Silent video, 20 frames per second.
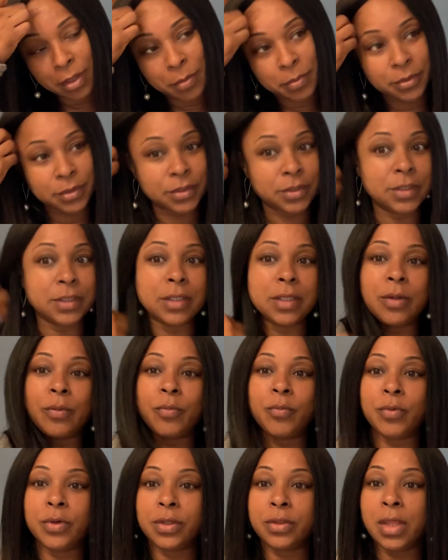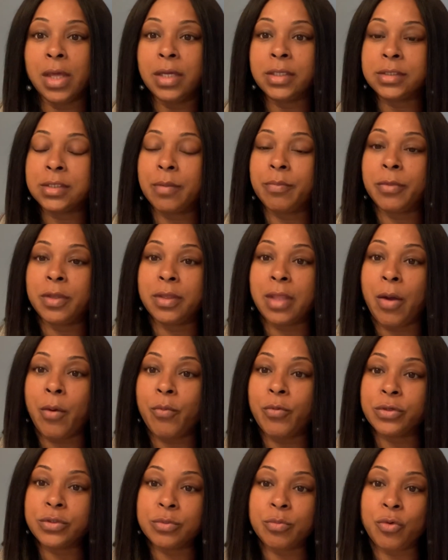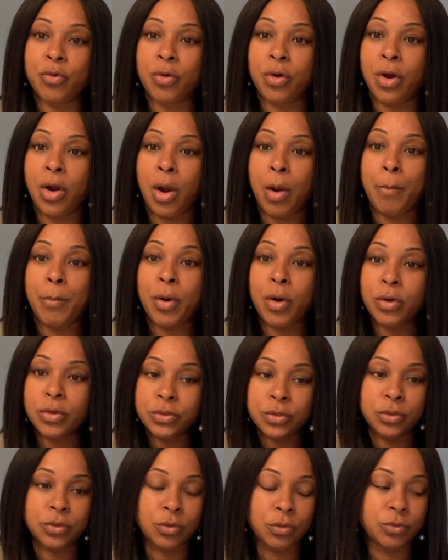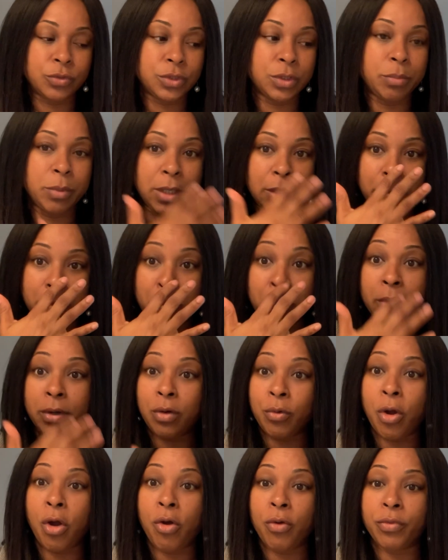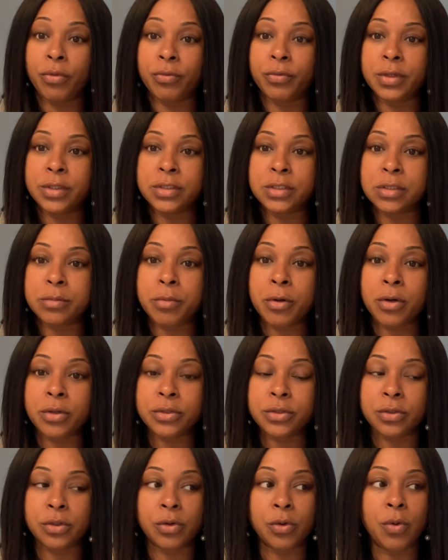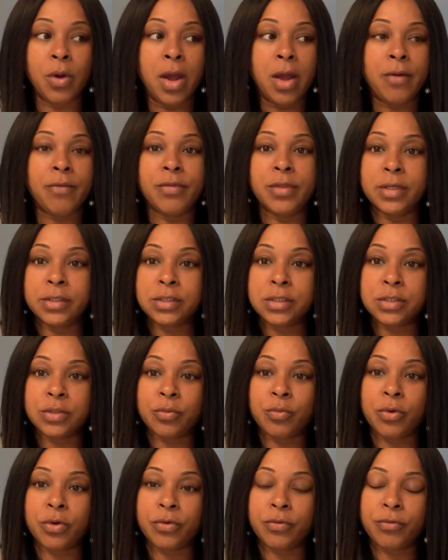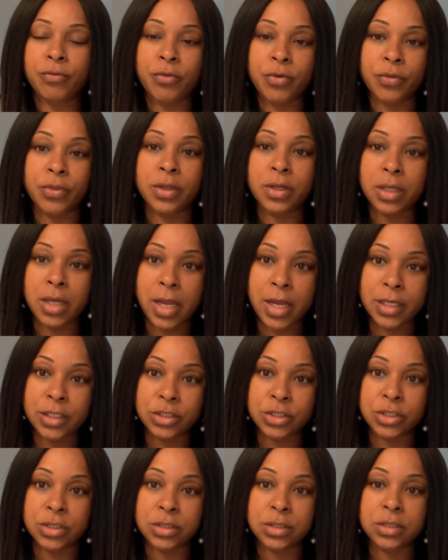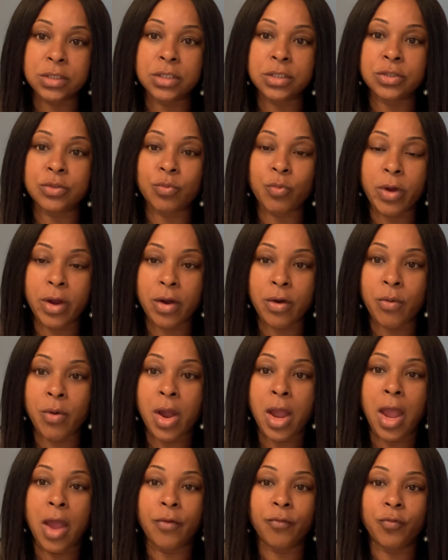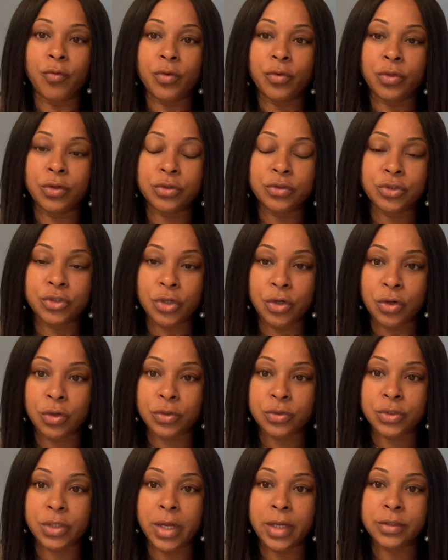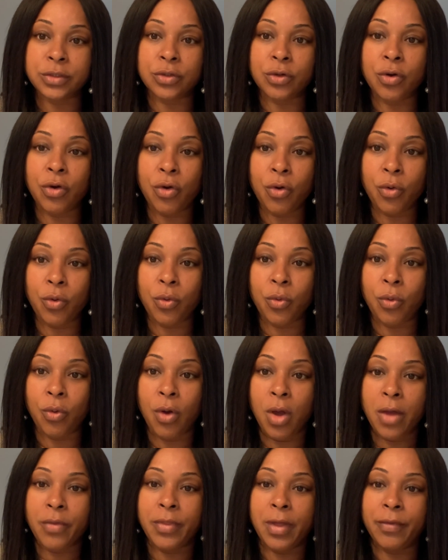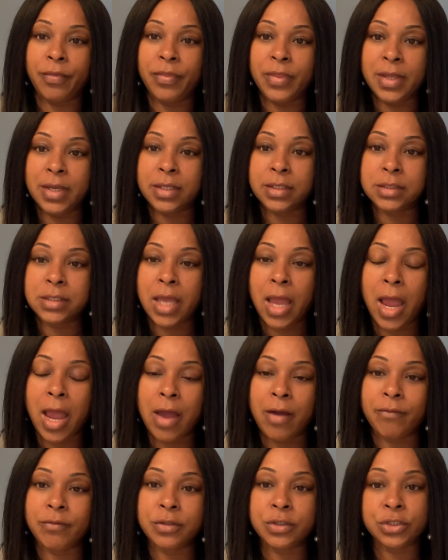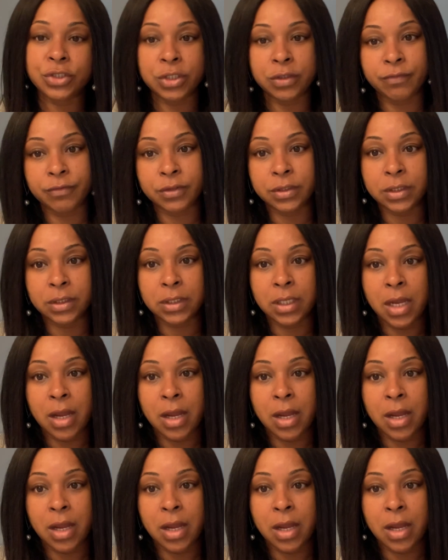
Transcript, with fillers: I was dealing with something that was more personal to people. And although this is personal, this is a word for the nations as well and for the church as a whole that things have shifted,